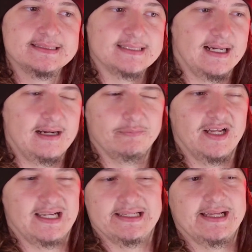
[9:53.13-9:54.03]
I'm
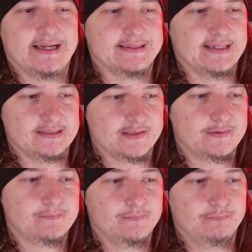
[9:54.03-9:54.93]
like, yeah,
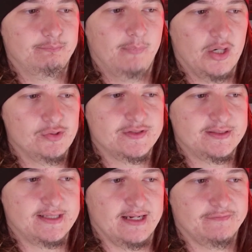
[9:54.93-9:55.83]
that's
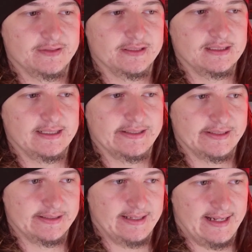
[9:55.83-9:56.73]
most definitely
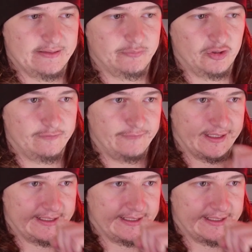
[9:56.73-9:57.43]
an anamorphic